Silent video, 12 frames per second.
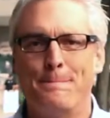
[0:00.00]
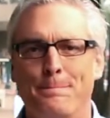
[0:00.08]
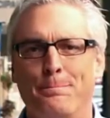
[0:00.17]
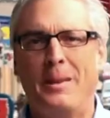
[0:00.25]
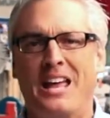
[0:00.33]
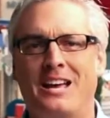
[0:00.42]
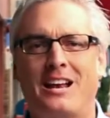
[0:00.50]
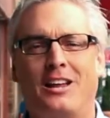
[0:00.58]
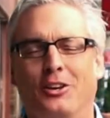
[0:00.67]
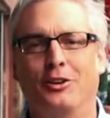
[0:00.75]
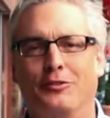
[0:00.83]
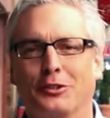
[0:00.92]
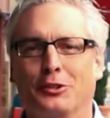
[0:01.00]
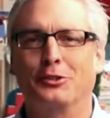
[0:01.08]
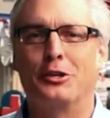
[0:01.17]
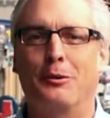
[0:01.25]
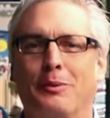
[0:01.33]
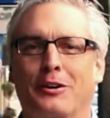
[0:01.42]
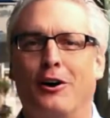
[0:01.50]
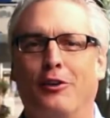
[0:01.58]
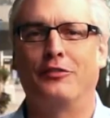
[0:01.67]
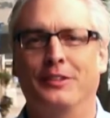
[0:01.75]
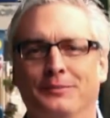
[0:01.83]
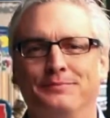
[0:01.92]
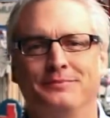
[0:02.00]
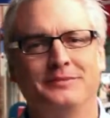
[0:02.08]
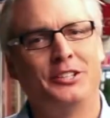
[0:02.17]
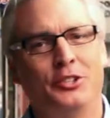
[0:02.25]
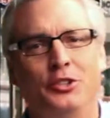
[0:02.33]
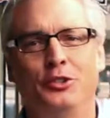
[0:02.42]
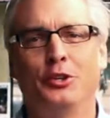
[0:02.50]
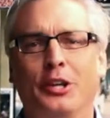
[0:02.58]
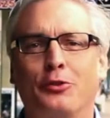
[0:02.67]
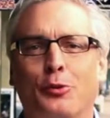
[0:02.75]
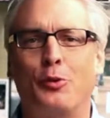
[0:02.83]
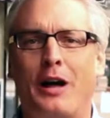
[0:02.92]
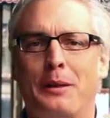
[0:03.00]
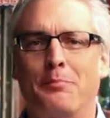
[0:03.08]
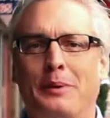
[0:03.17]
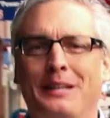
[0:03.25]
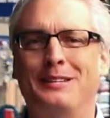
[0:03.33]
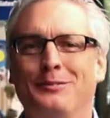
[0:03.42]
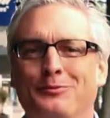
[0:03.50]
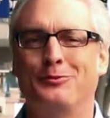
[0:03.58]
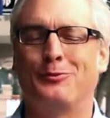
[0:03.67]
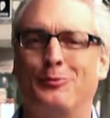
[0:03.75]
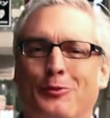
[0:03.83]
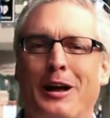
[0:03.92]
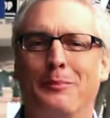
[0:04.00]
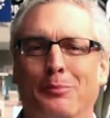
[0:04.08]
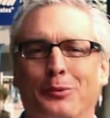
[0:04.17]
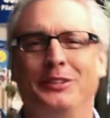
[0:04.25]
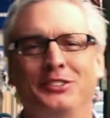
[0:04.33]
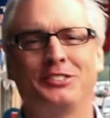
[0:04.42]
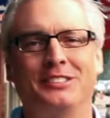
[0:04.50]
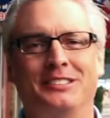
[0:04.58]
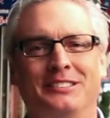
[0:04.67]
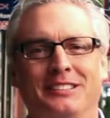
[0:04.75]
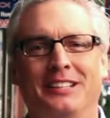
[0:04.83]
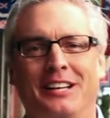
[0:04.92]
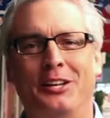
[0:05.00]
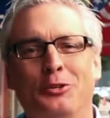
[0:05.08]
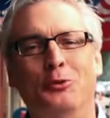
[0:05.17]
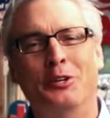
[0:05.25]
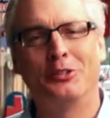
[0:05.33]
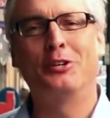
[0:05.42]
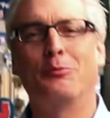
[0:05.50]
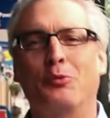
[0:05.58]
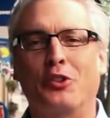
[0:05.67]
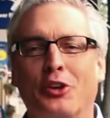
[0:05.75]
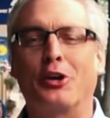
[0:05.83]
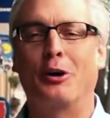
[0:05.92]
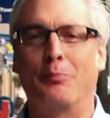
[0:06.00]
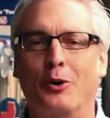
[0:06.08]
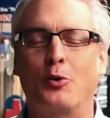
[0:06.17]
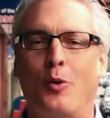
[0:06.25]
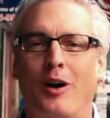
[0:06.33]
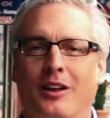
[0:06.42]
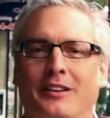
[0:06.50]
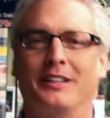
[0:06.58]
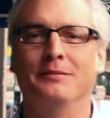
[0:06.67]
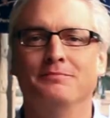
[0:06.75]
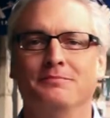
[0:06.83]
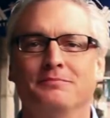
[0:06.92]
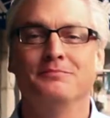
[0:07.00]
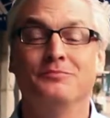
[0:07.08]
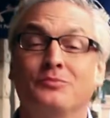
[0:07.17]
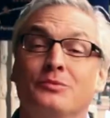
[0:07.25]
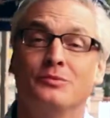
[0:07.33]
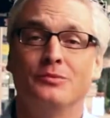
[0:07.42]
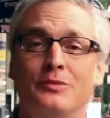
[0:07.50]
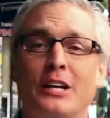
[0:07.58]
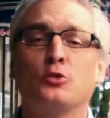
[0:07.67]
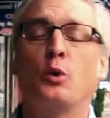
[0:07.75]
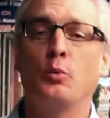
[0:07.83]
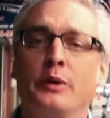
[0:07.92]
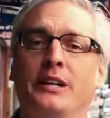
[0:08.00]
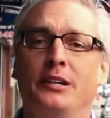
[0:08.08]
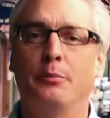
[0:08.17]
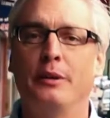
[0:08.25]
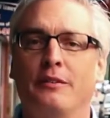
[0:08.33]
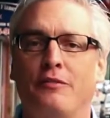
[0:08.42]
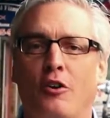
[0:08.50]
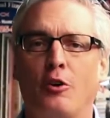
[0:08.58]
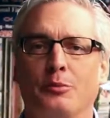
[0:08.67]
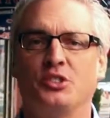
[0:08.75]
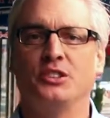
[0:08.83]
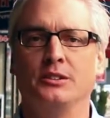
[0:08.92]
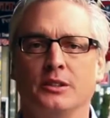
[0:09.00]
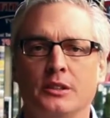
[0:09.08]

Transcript: Man, I love a good cup of coffee. You get the right bean, right barista, and you end up with a cup of quality. That's where we need to be in pharmacy,